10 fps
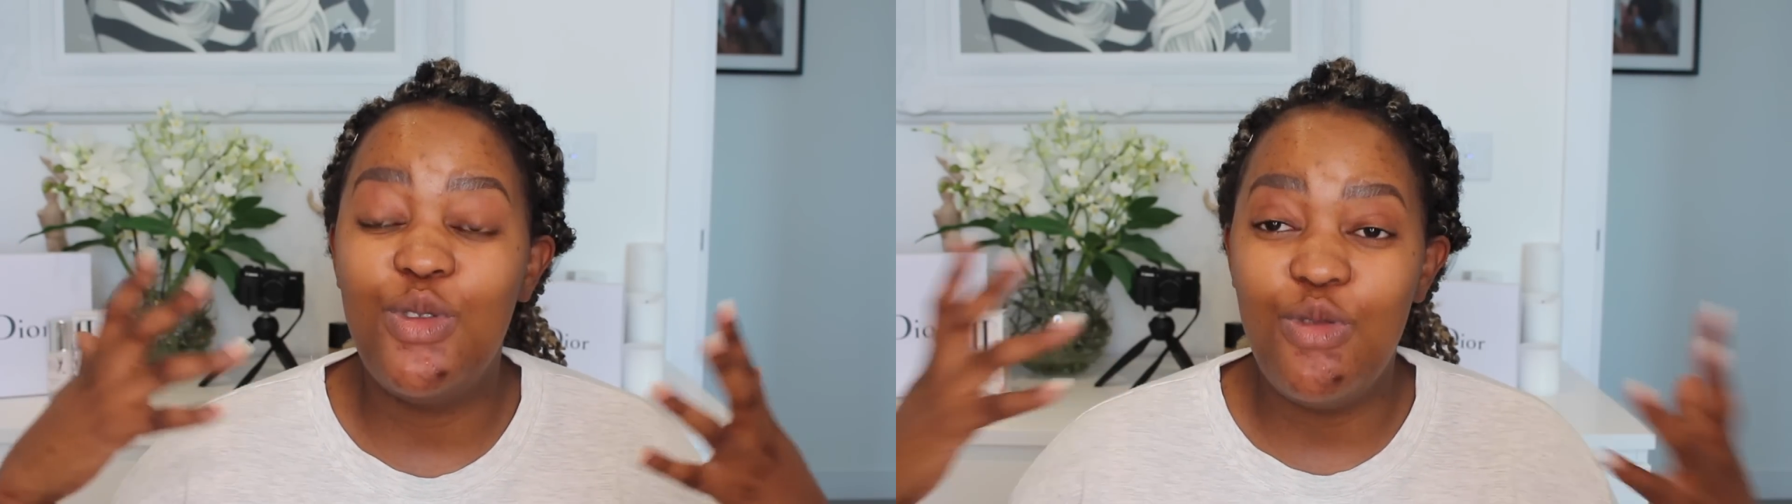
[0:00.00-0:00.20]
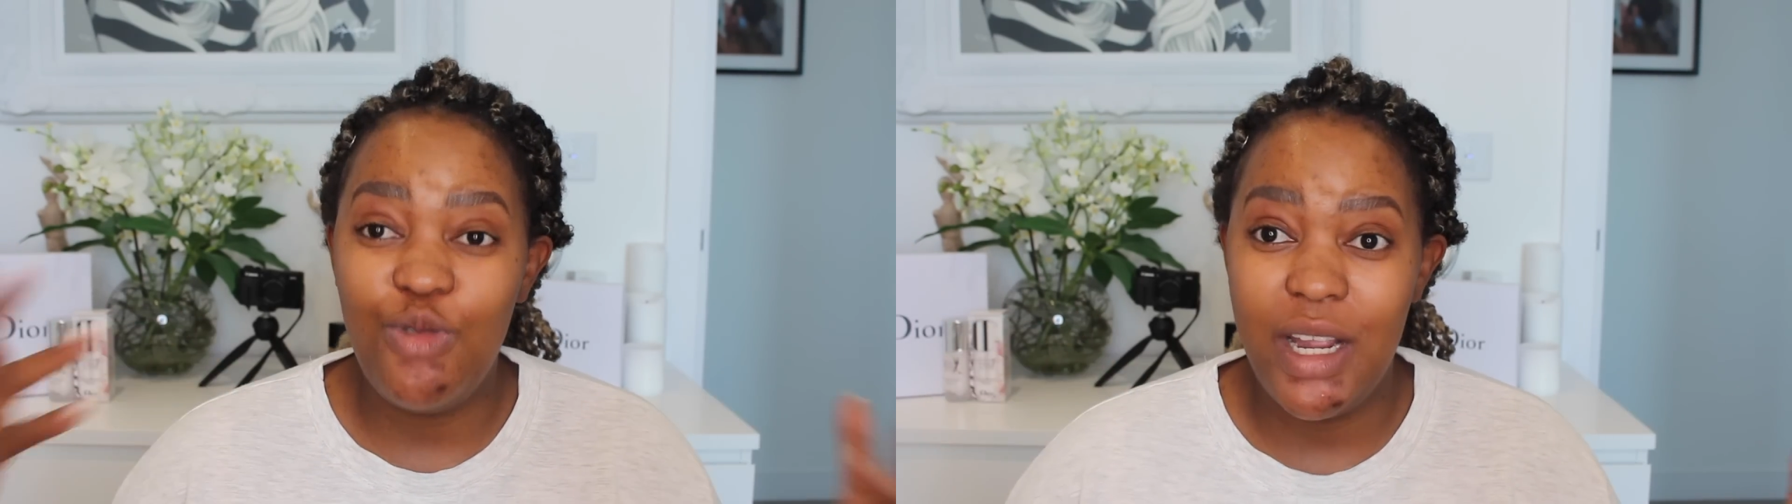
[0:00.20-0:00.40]

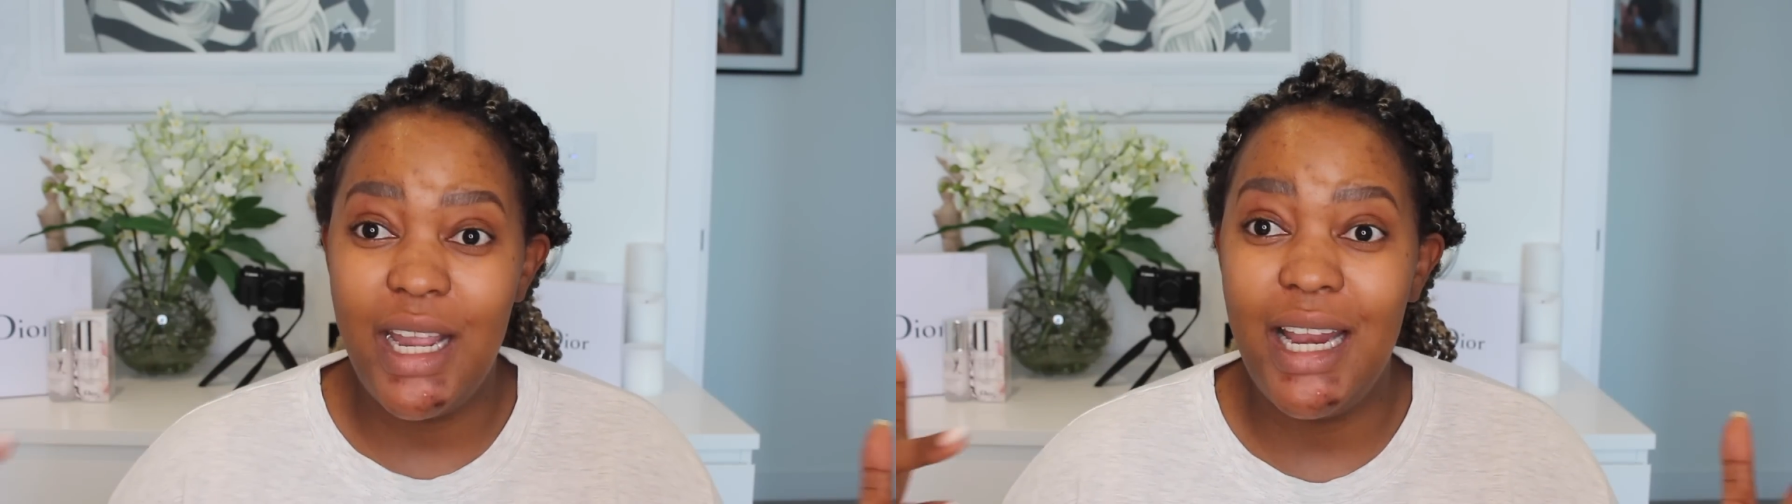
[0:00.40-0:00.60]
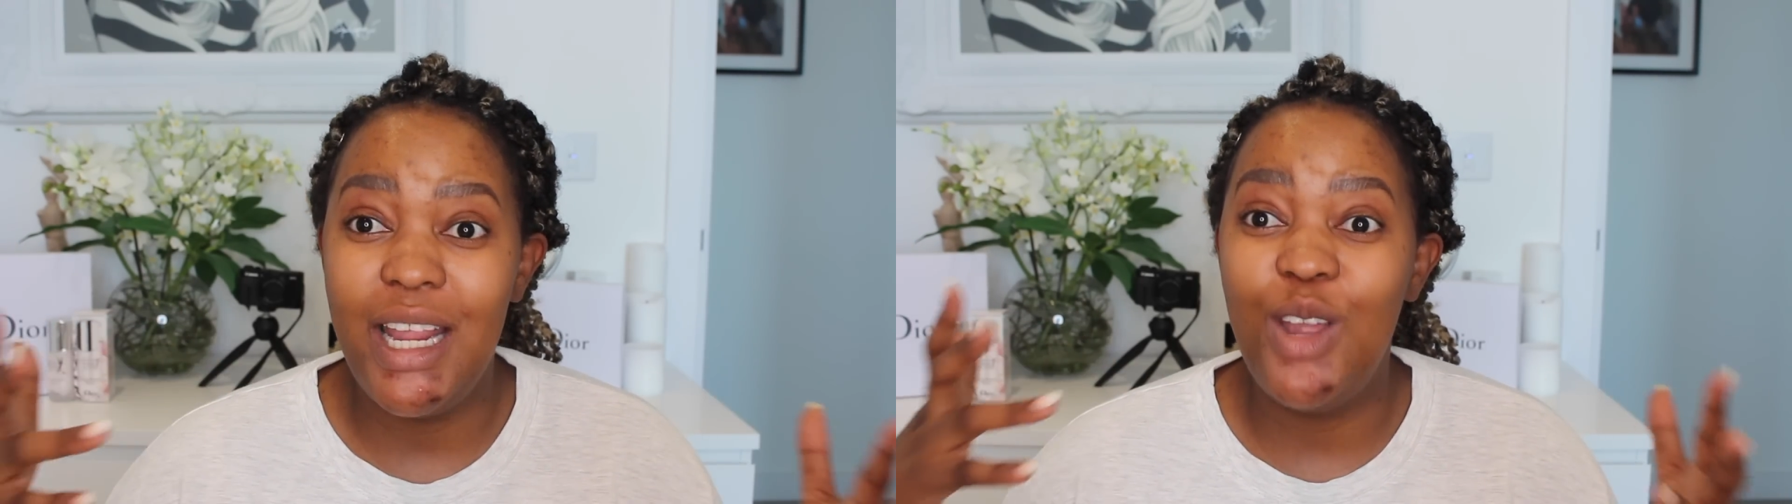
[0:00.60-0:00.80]

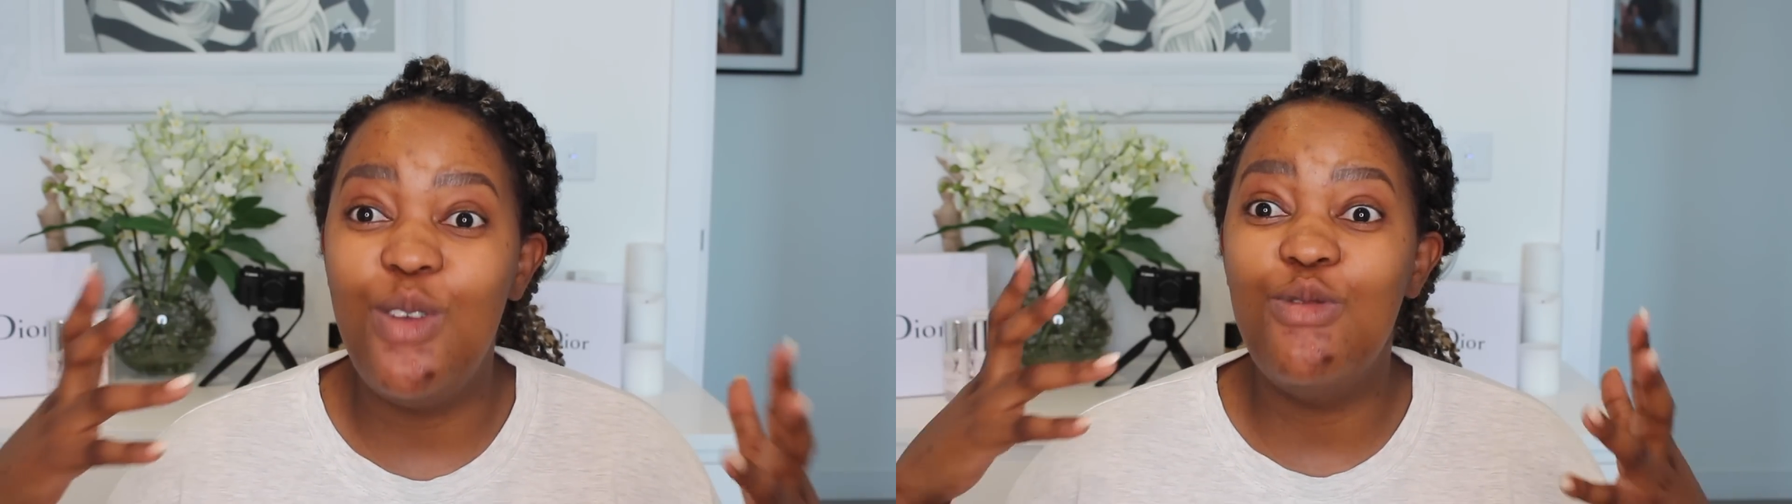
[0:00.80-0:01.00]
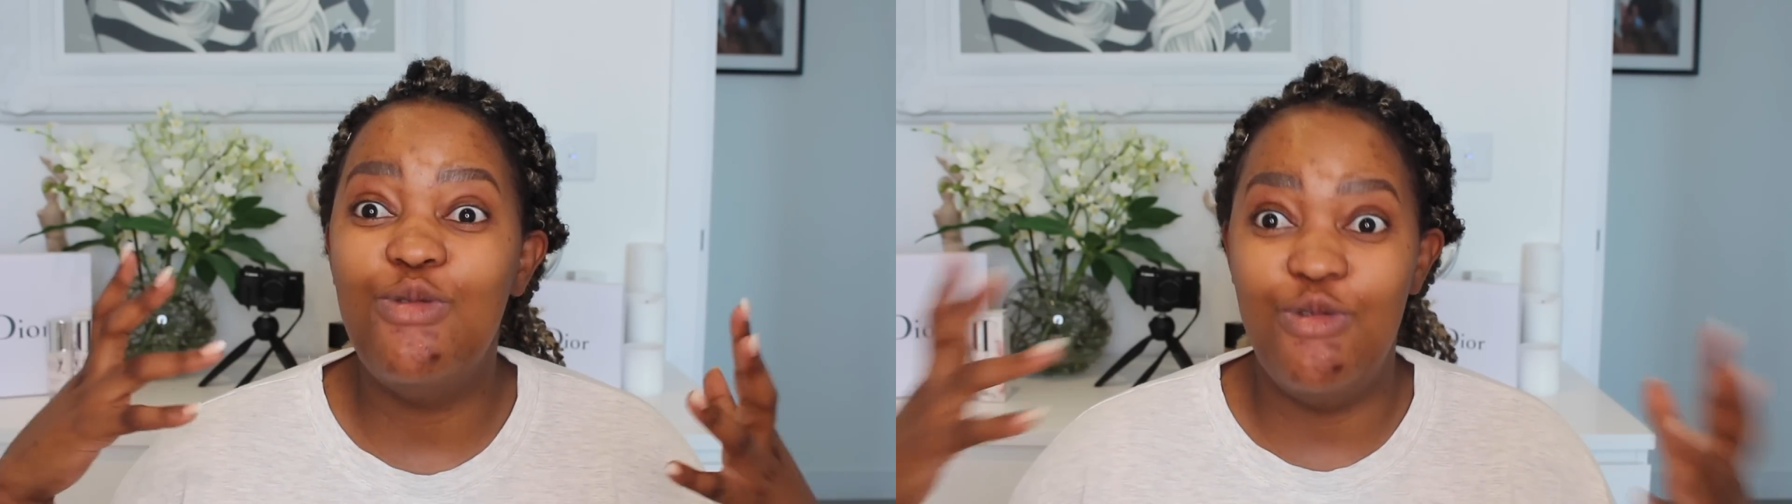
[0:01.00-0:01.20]

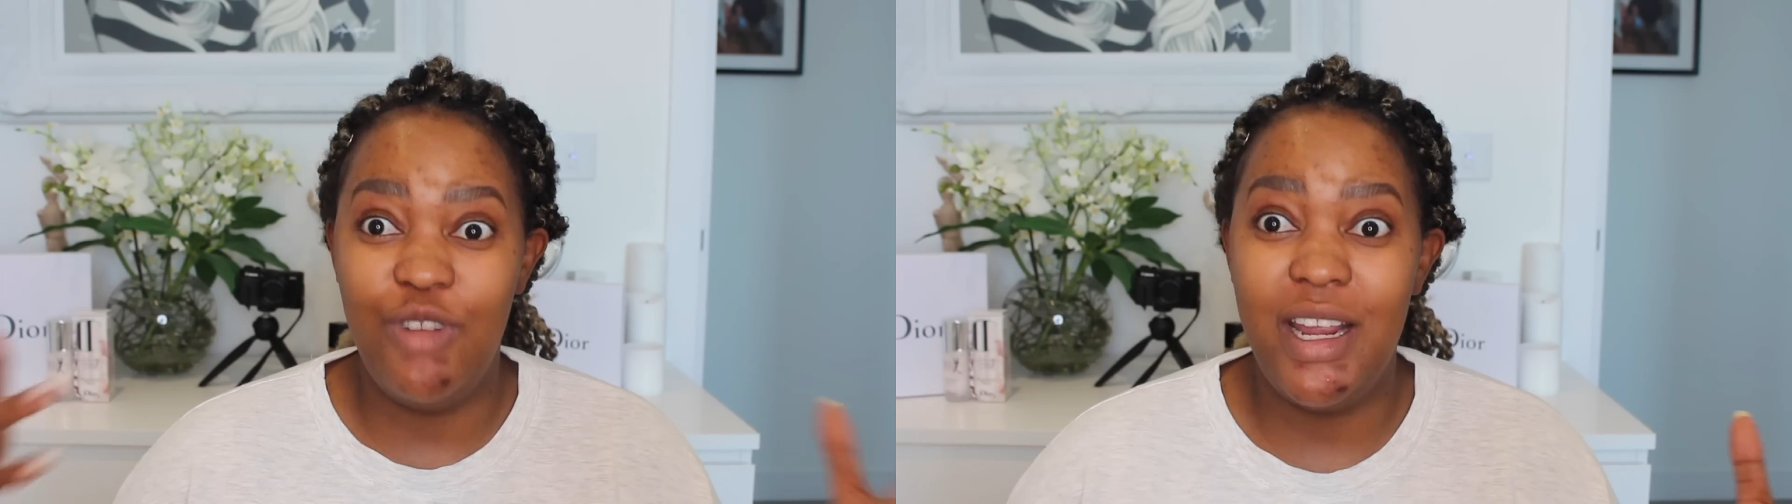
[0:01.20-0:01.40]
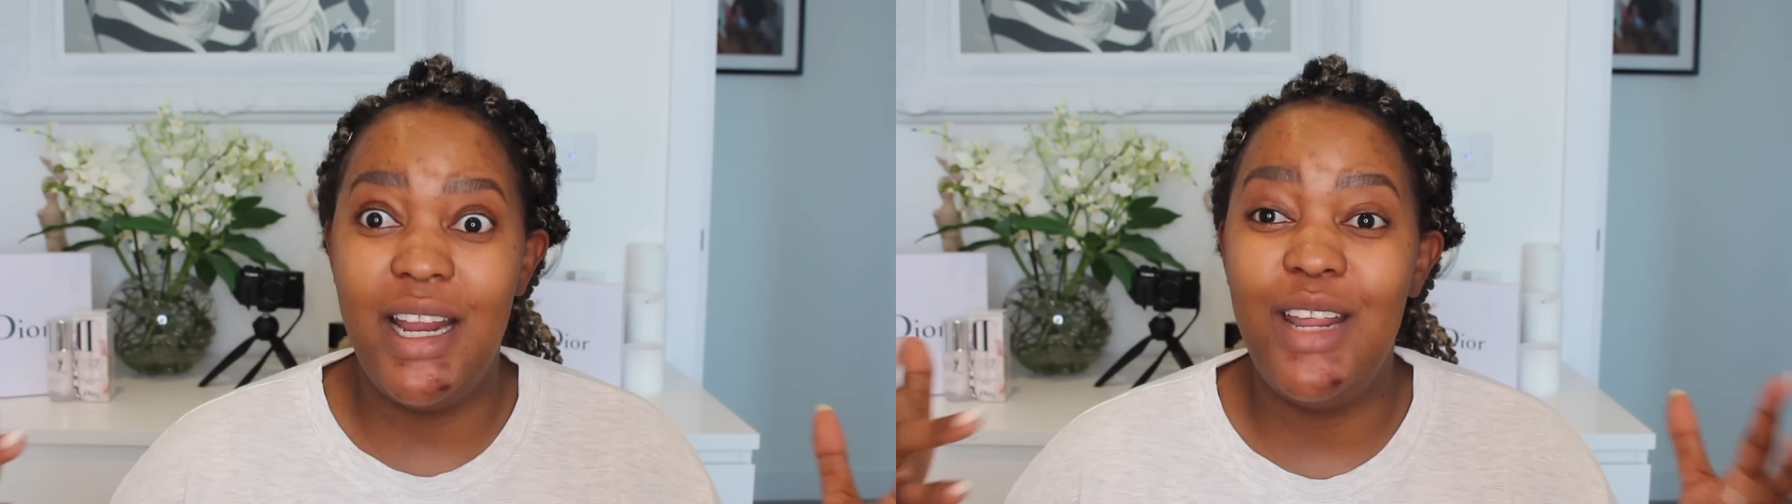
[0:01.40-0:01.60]
really,
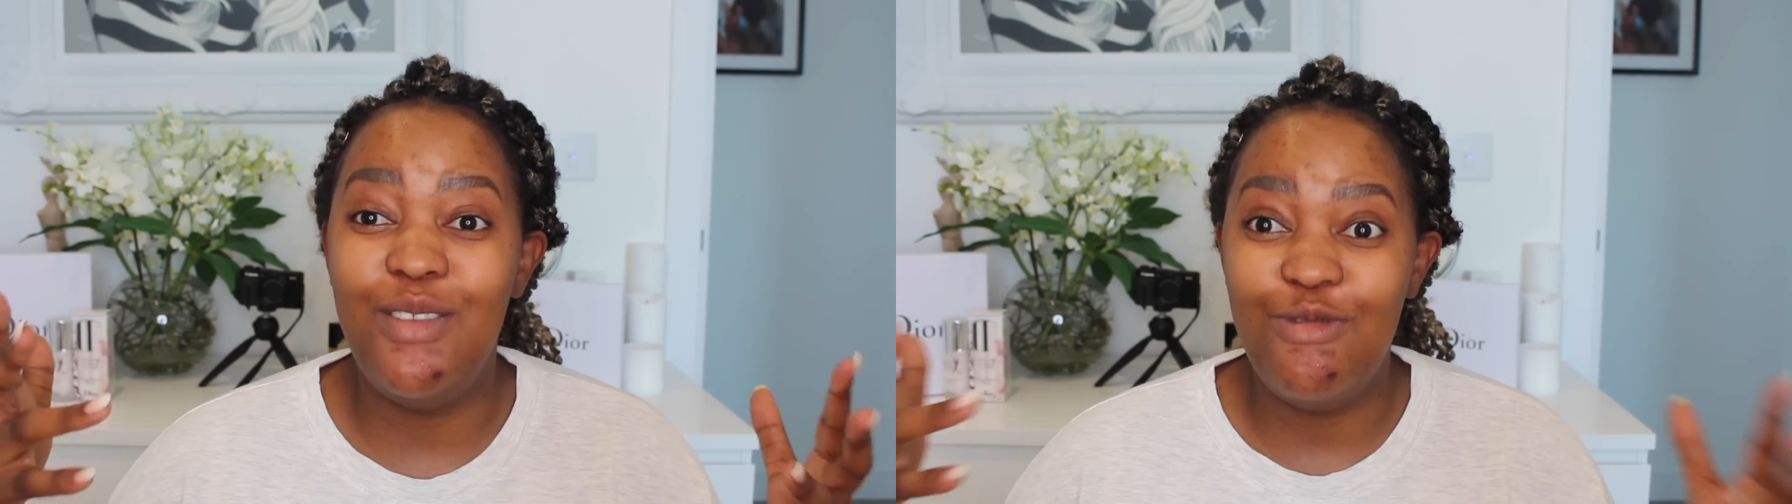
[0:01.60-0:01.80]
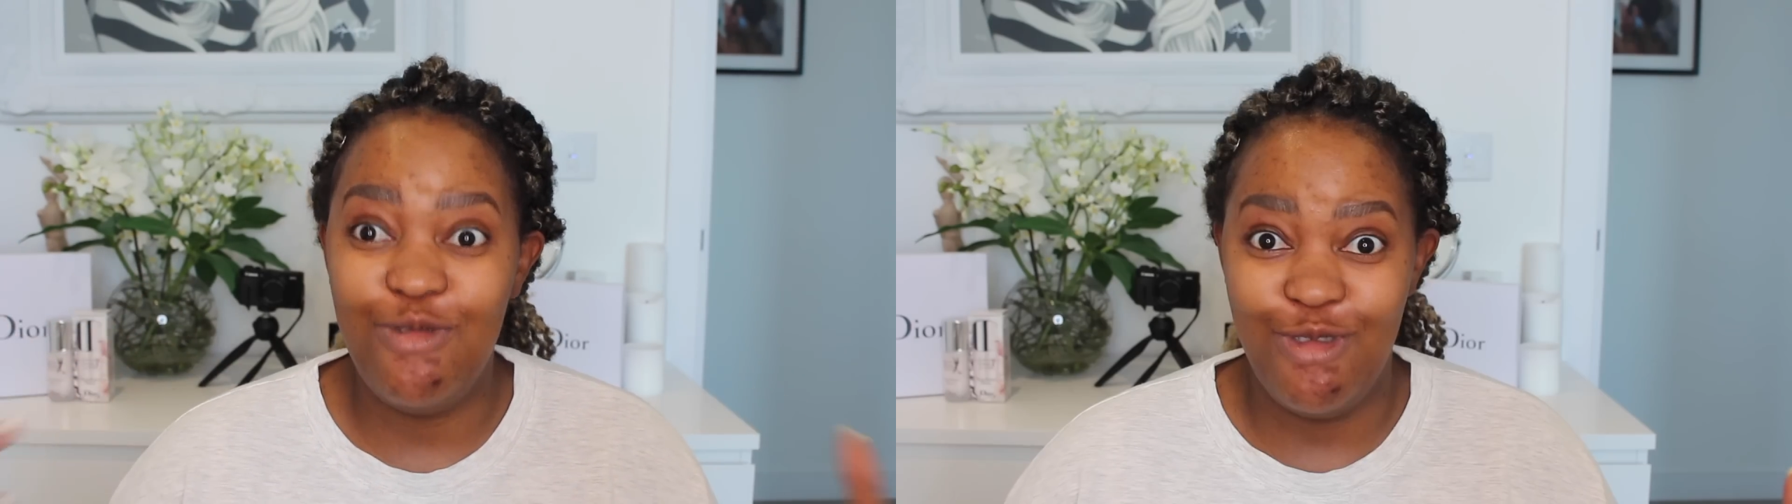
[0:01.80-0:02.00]
really,